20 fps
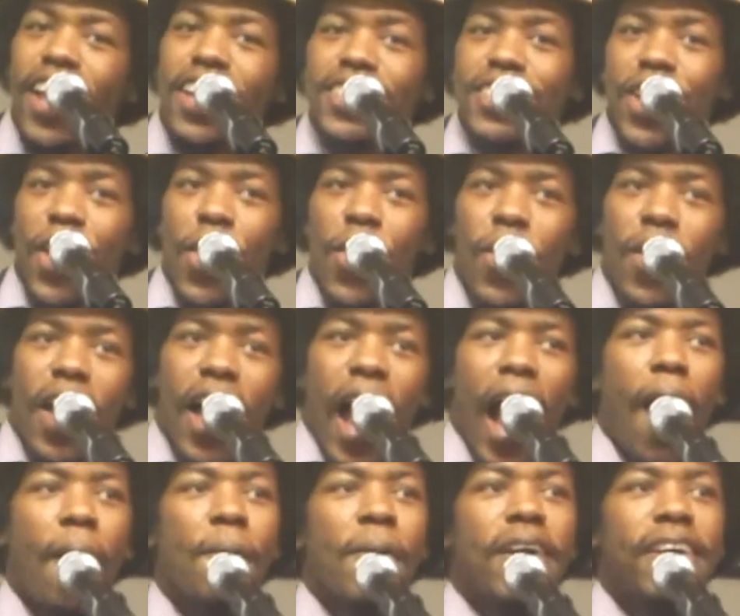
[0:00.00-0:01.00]
And so
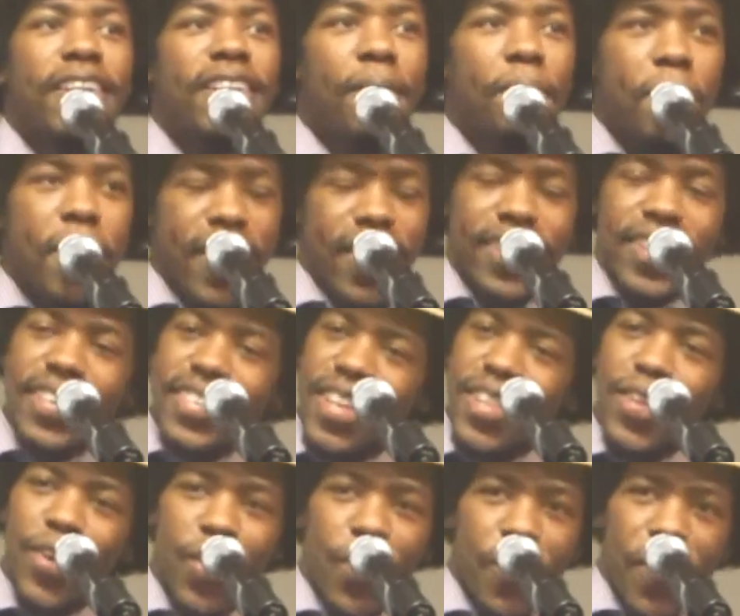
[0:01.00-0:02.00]
I wanted to make this a
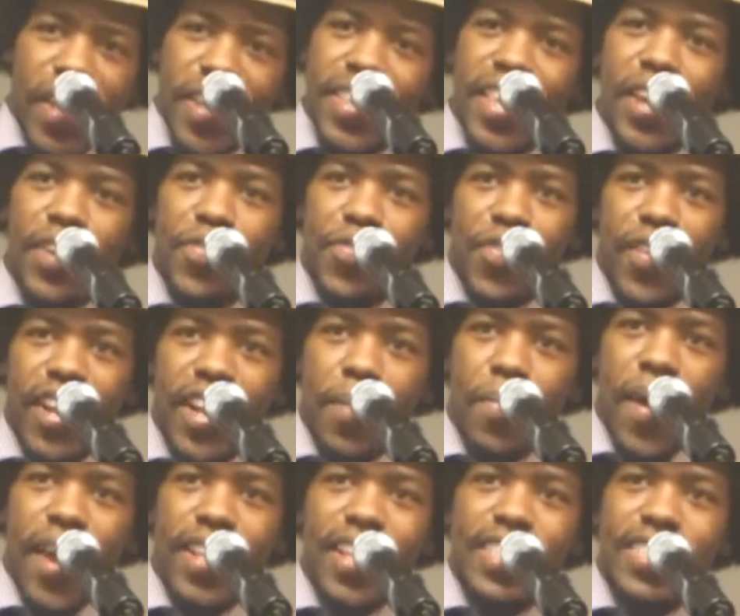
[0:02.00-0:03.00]
little bit different and
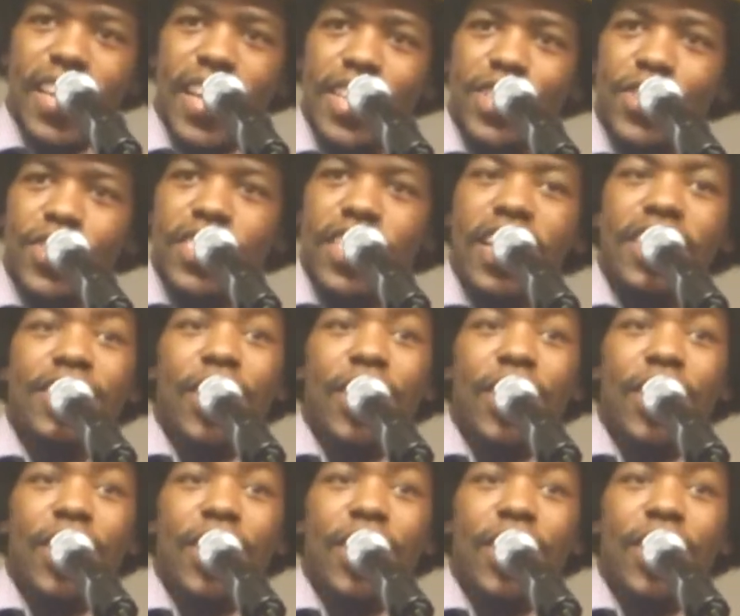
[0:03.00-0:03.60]
make this interesting.